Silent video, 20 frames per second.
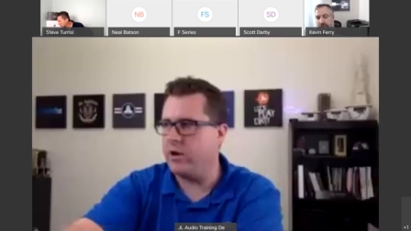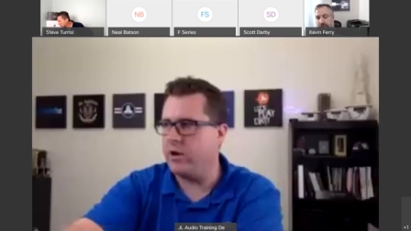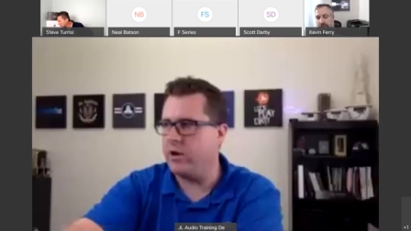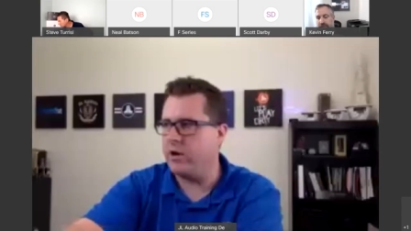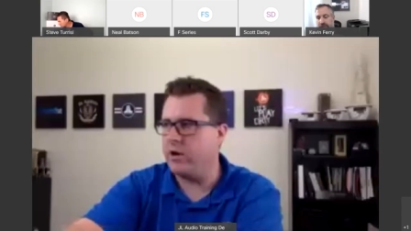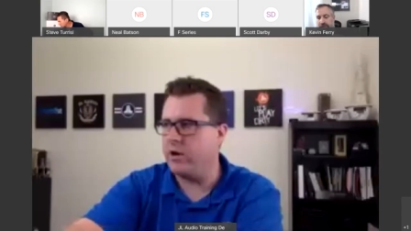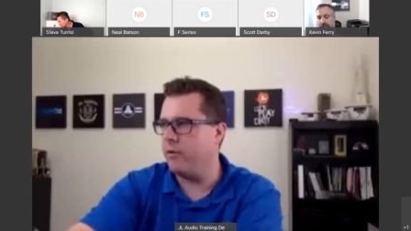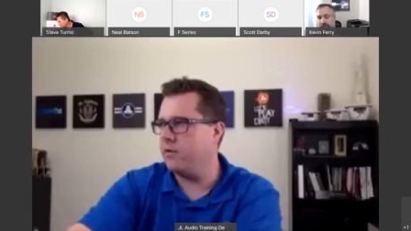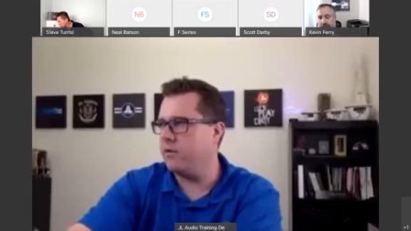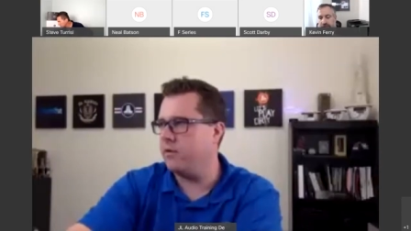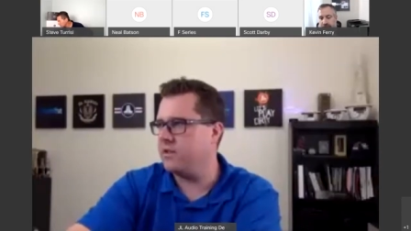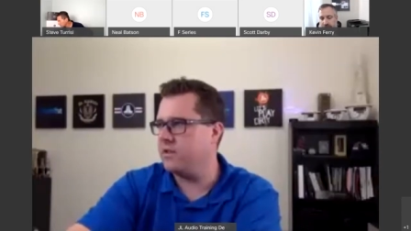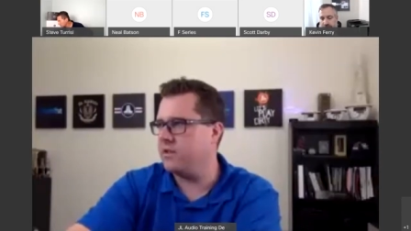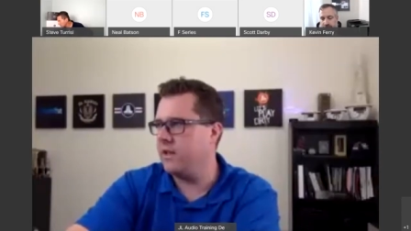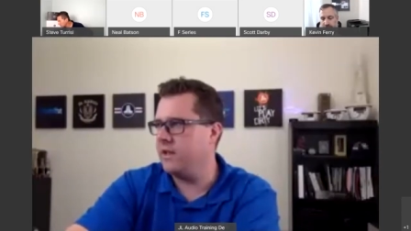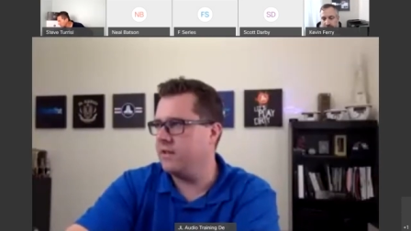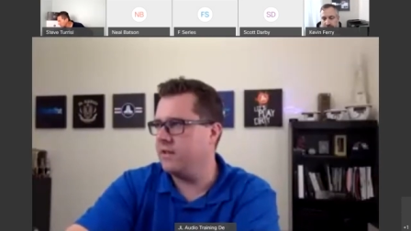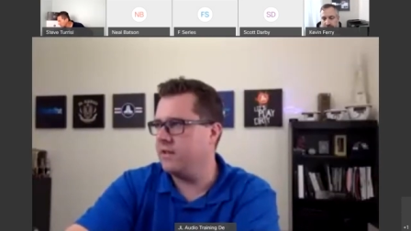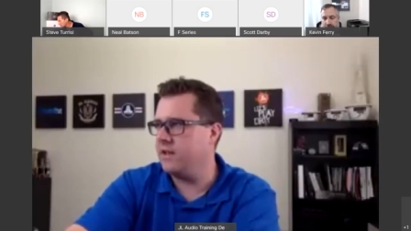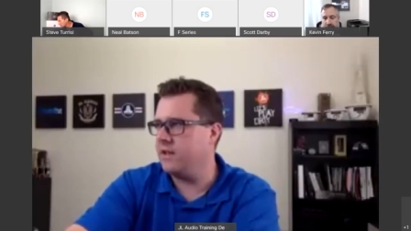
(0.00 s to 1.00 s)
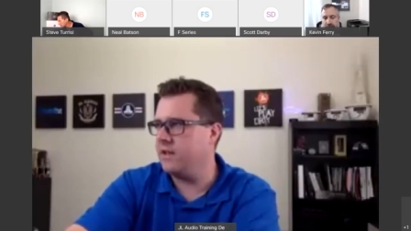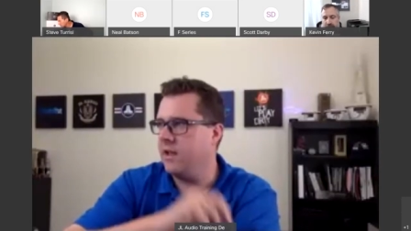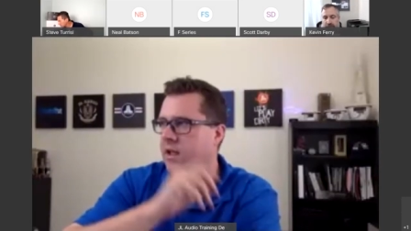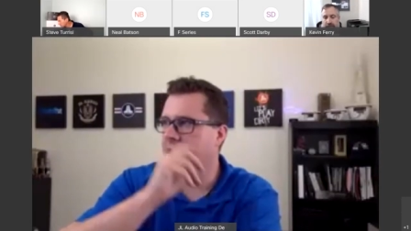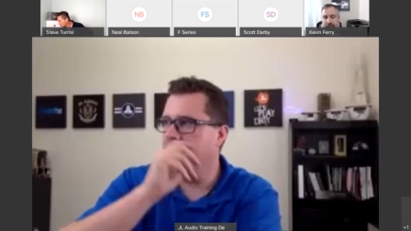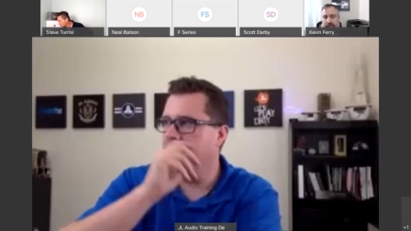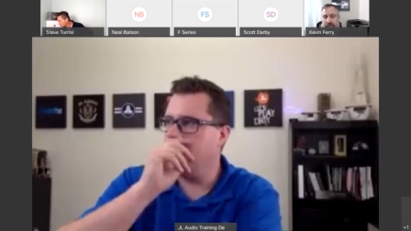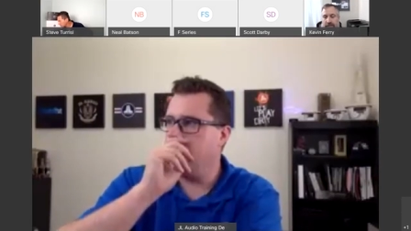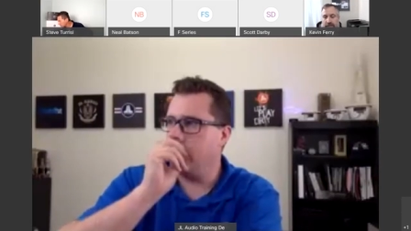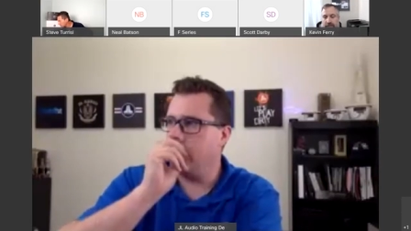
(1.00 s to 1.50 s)
everyone else is
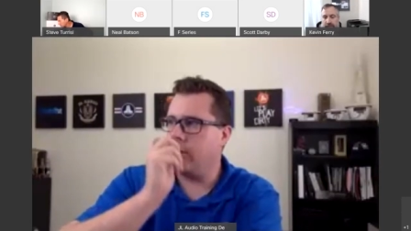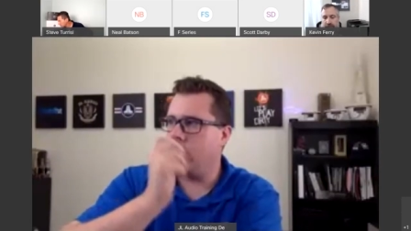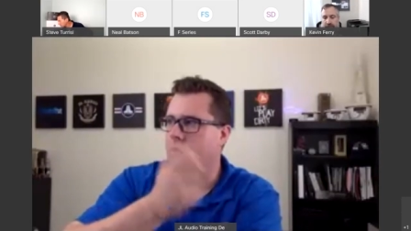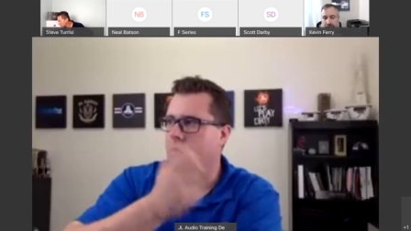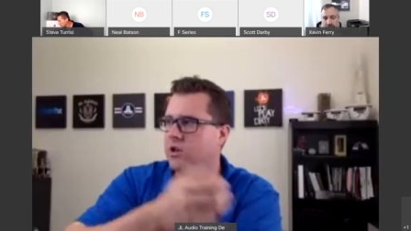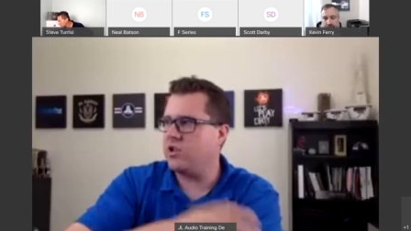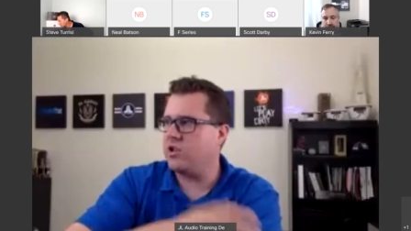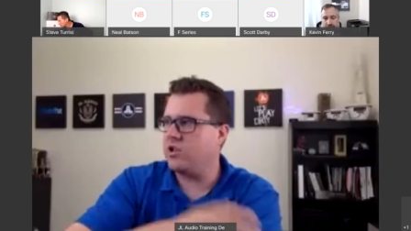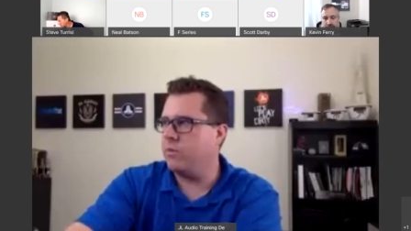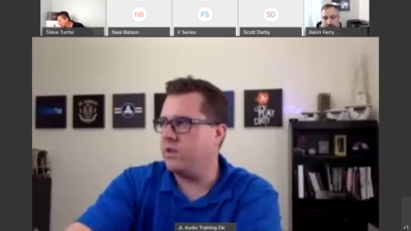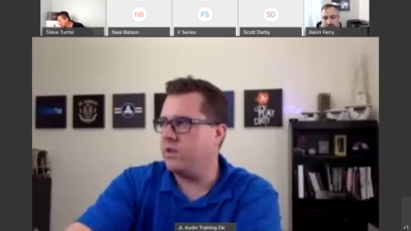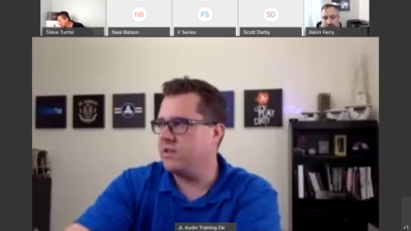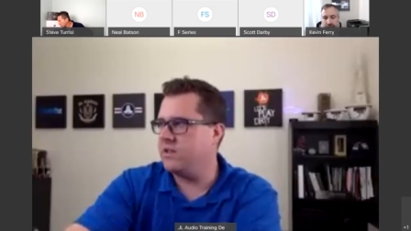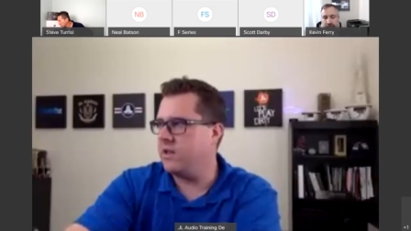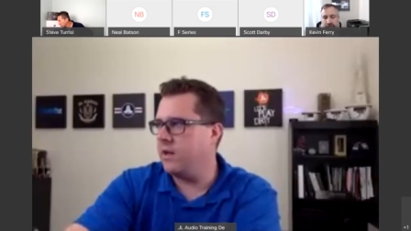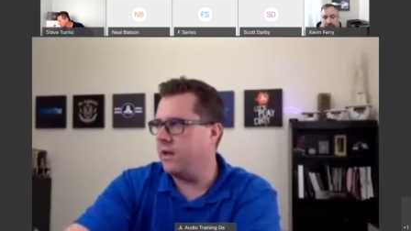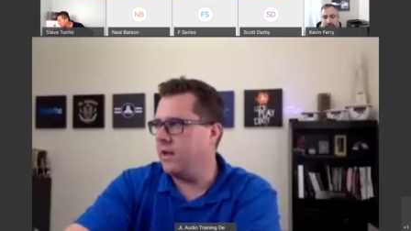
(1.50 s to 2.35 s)
the question was,